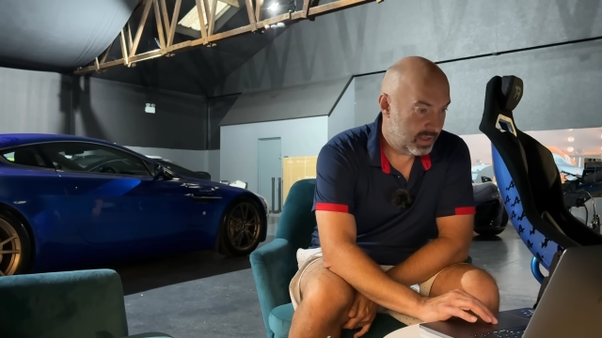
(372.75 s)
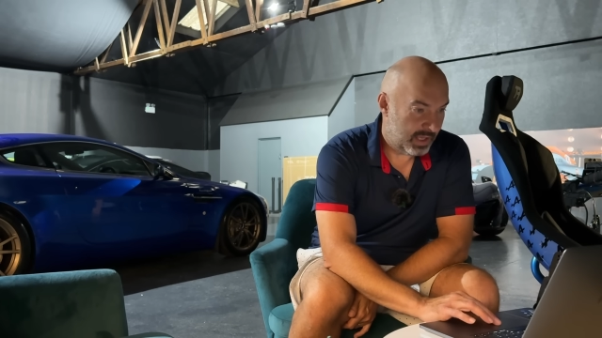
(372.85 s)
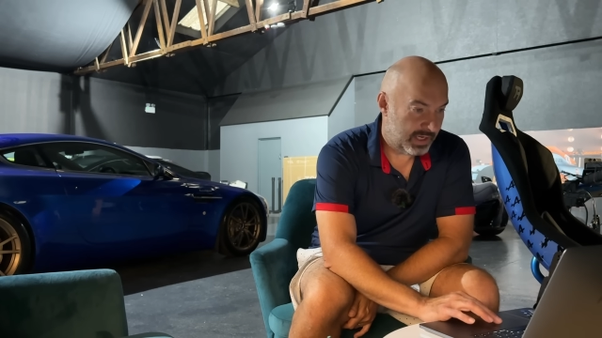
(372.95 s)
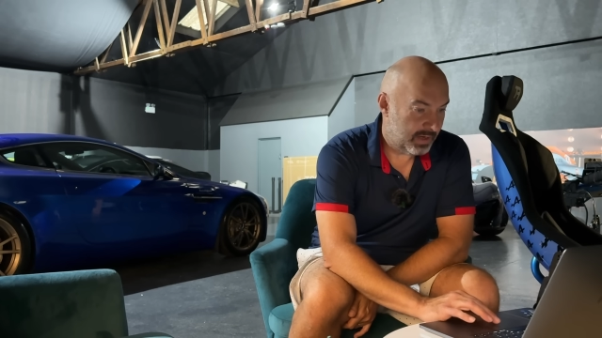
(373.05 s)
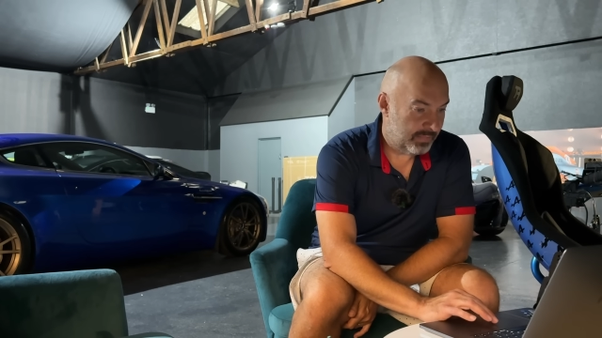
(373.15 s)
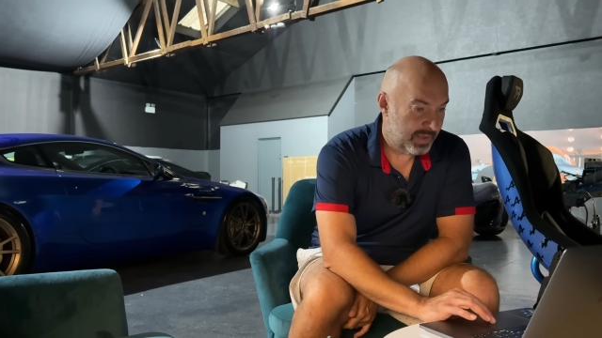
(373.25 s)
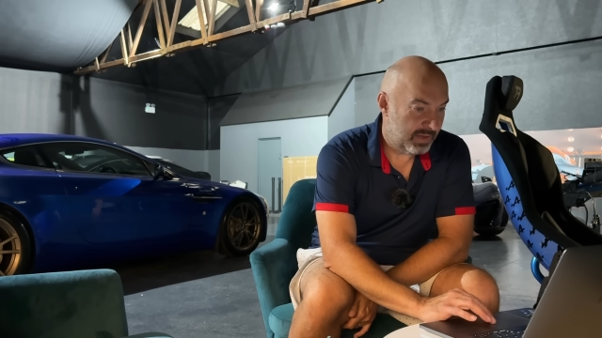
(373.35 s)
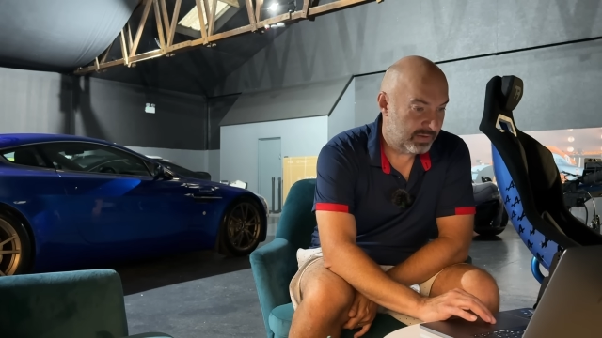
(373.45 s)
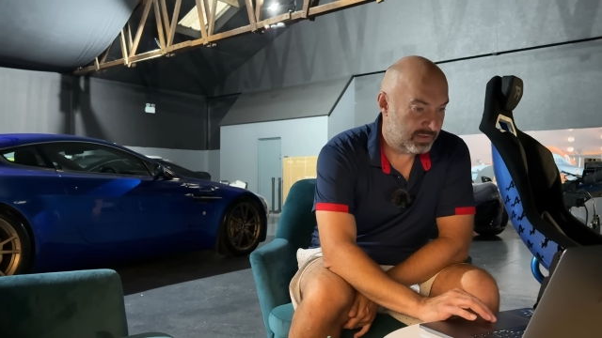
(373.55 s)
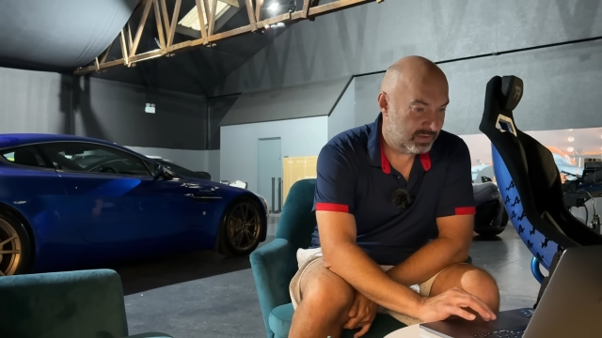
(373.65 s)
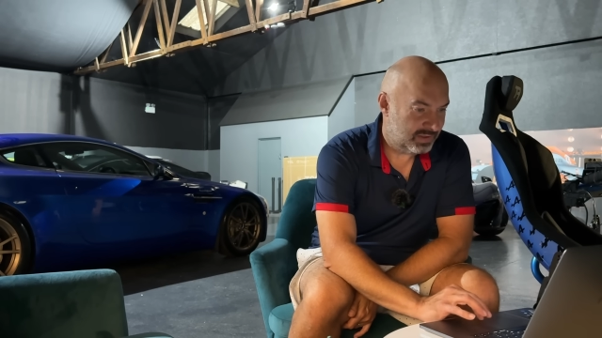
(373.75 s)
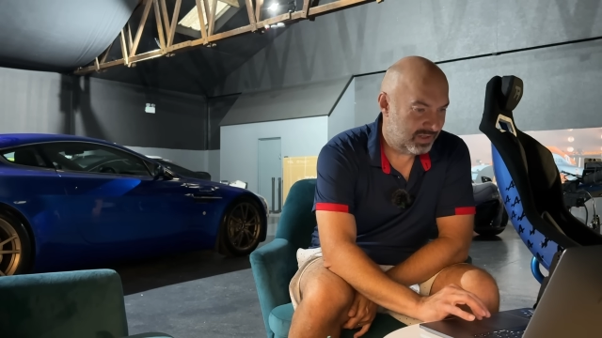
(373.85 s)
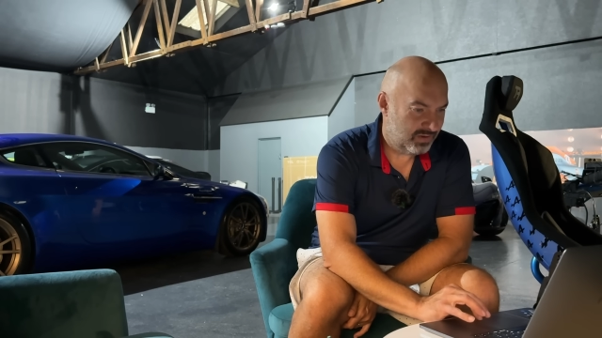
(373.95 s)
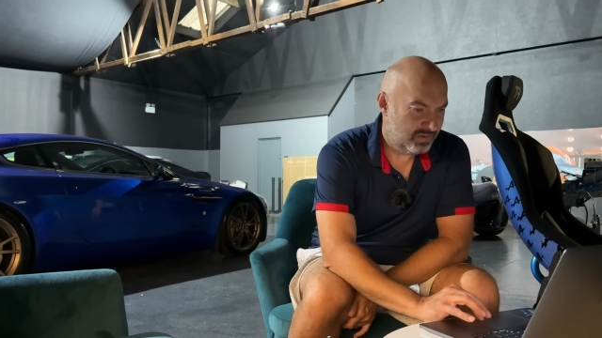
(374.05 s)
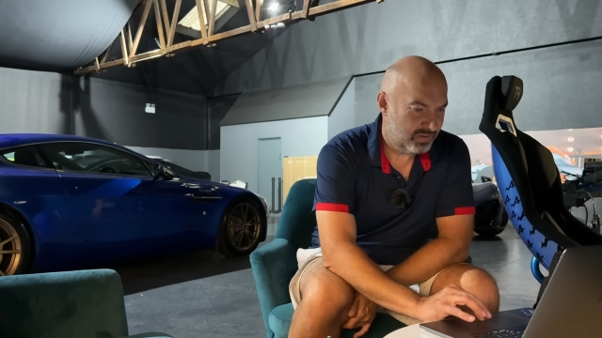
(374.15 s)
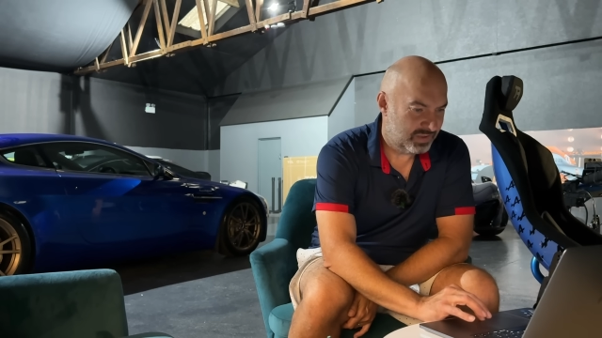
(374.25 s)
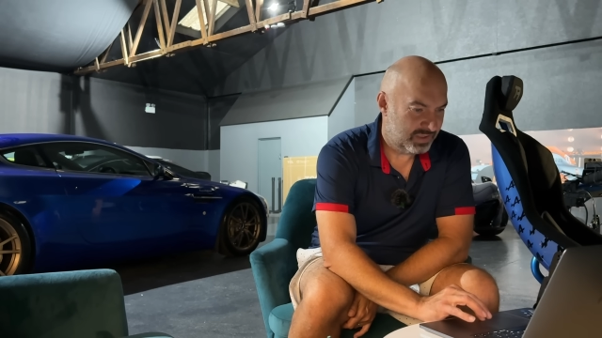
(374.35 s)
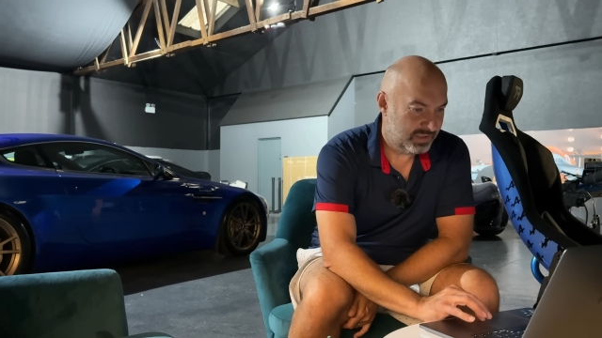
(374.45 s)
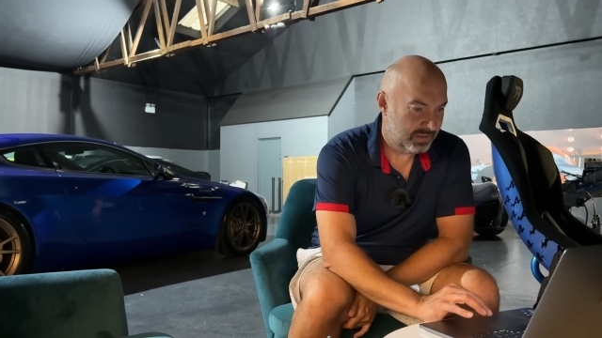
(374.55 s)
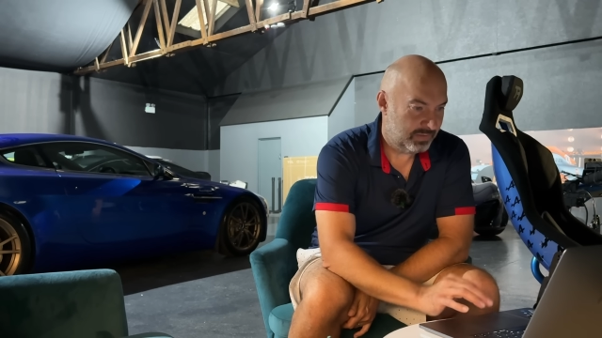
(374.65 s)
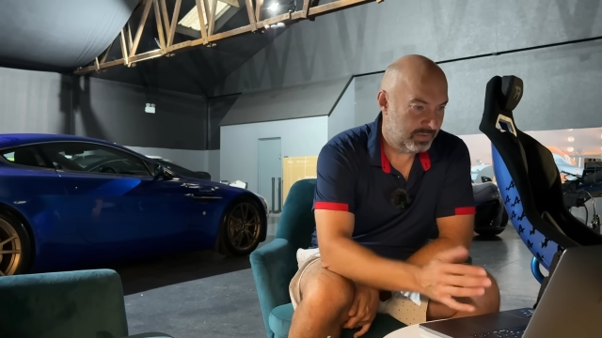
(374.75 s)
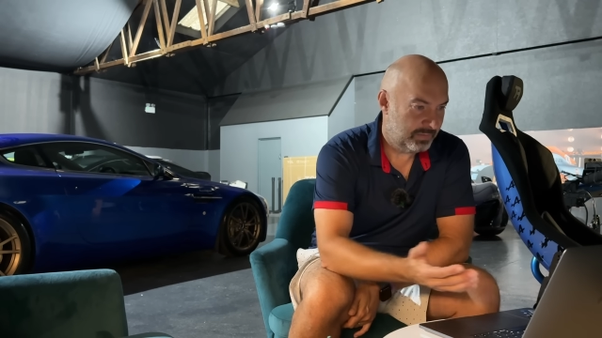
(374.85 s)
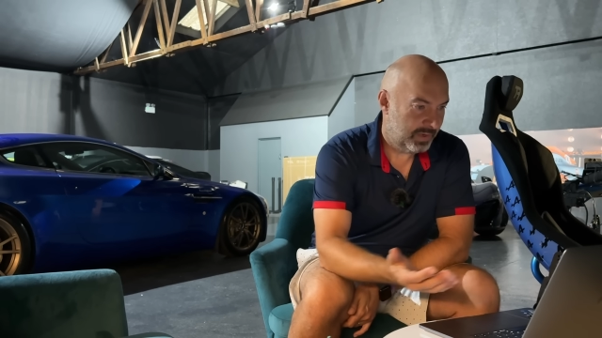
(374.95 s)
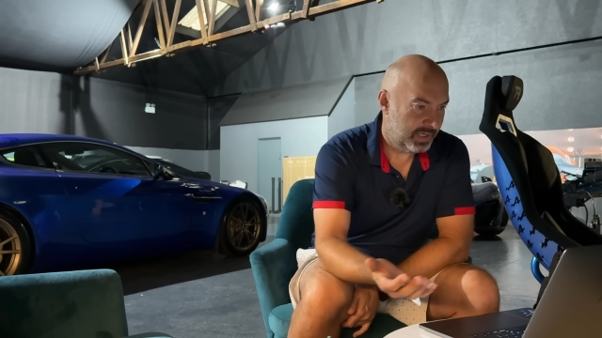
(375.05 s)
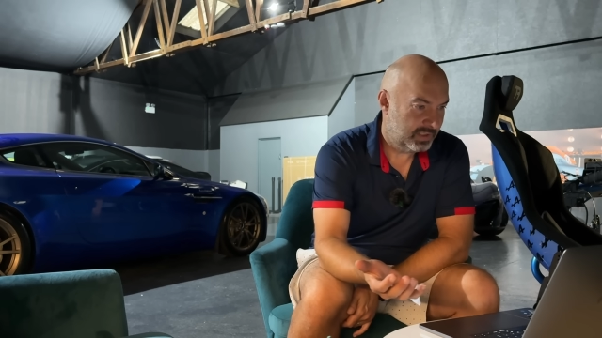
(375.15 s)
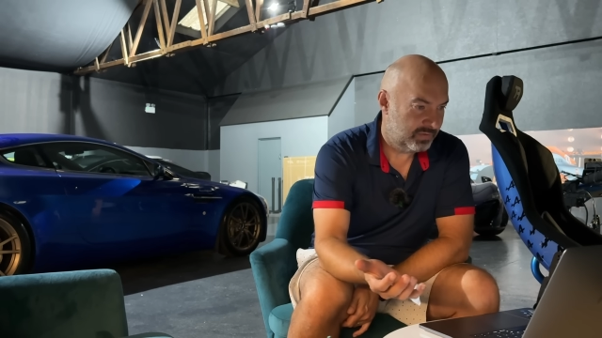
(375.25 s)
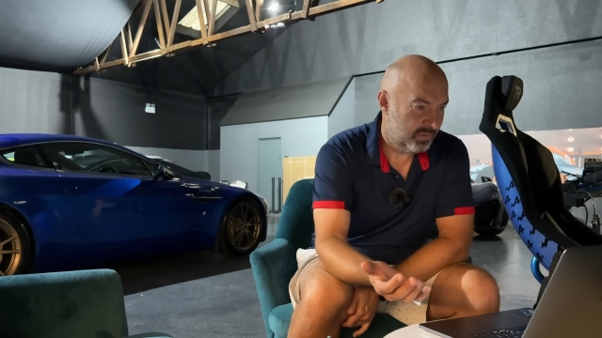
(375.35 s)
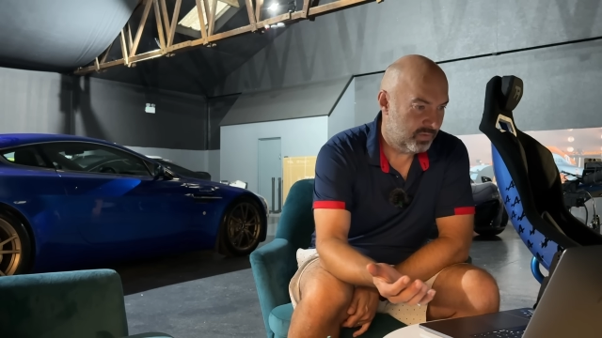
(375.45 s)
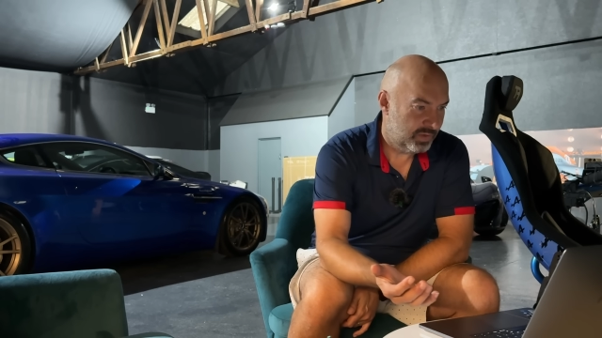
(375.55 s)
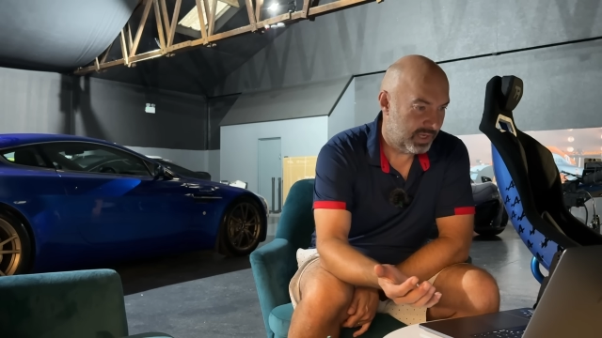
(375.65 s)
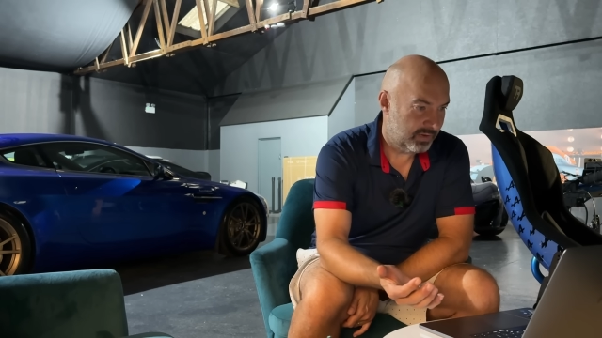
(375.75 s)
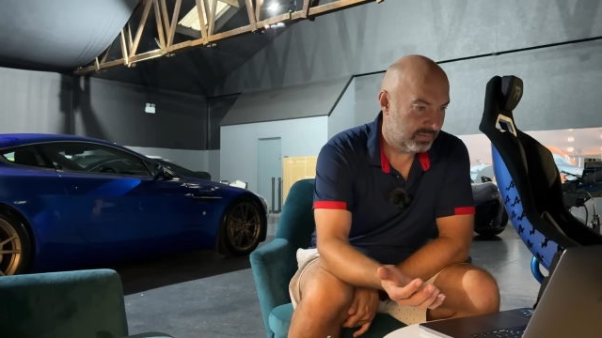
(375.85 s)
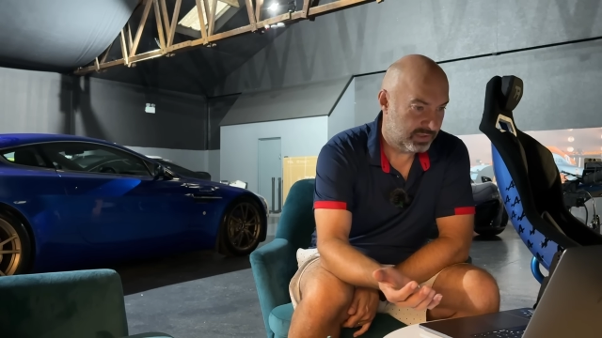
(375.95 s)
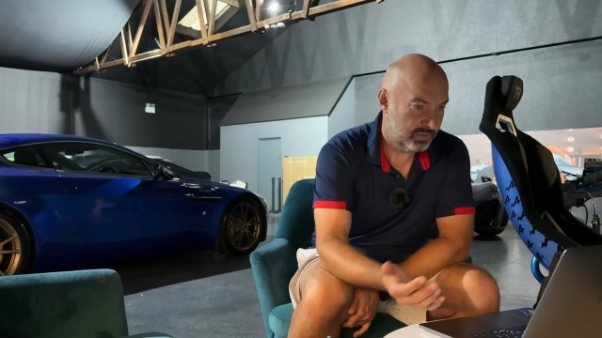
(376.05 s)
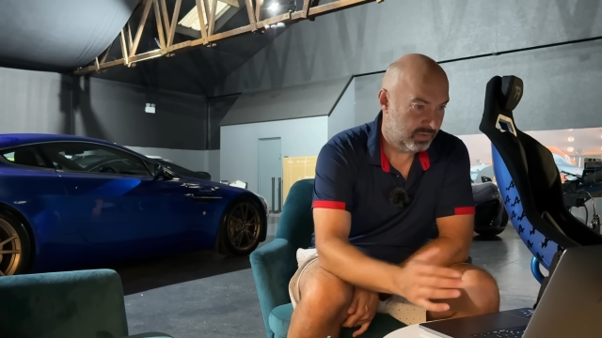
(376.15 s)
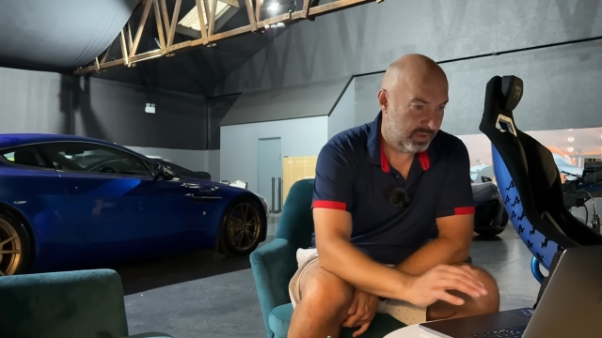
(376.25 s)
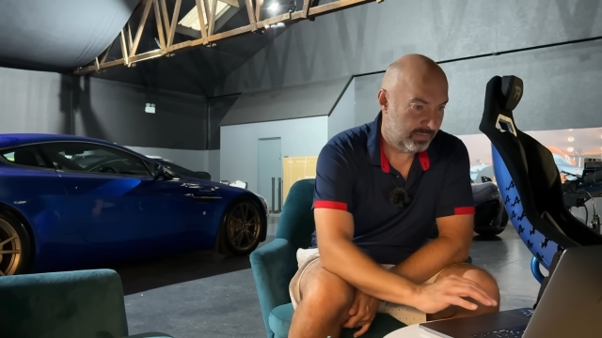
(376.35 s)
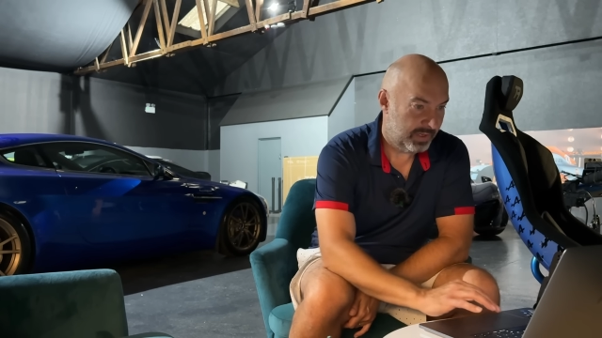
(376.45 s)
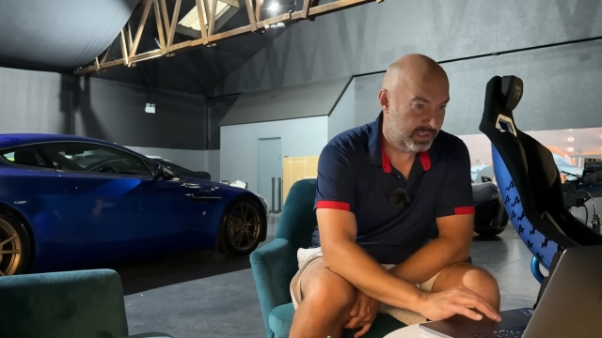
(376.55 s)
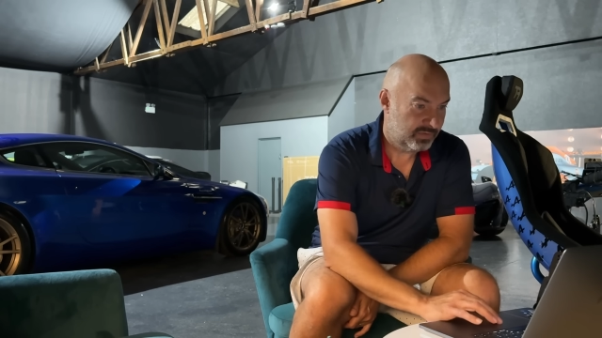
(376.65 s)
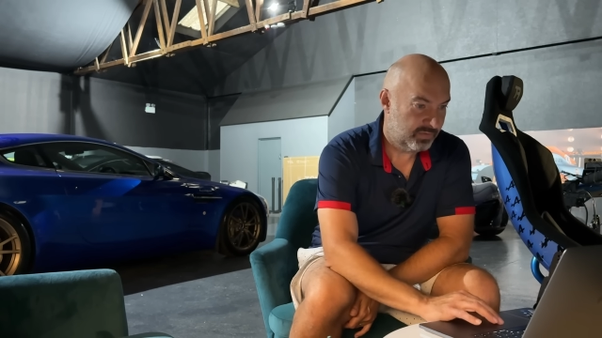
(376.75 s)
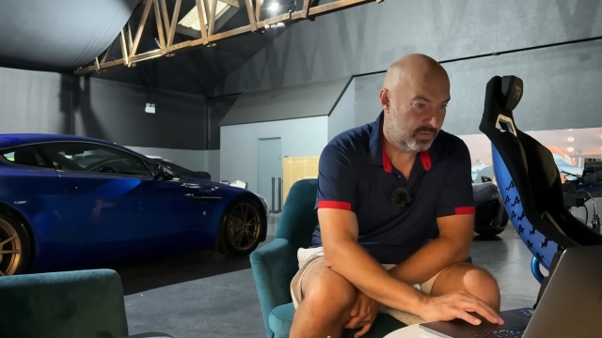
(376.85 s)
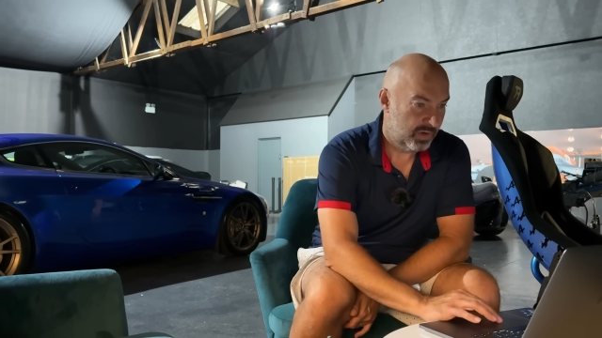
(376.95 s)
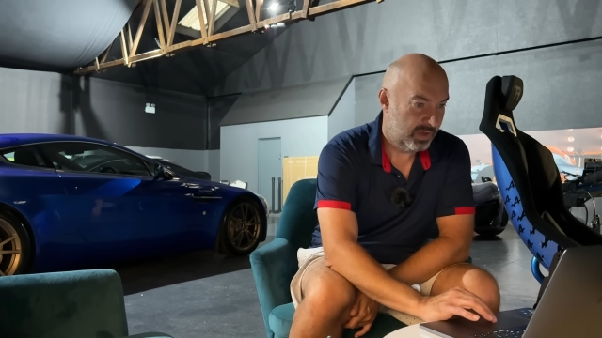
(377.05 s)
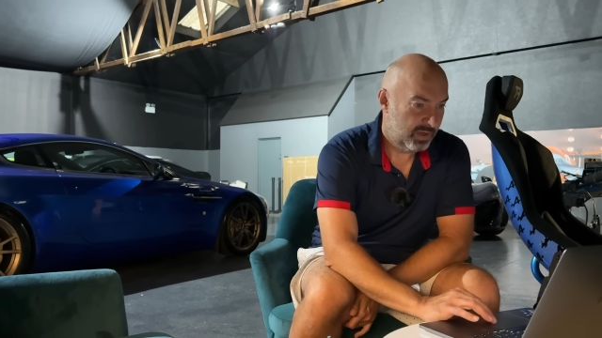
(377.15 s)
They come down. There's just loads on here. I'm in page 4 now. I'm still going page 4.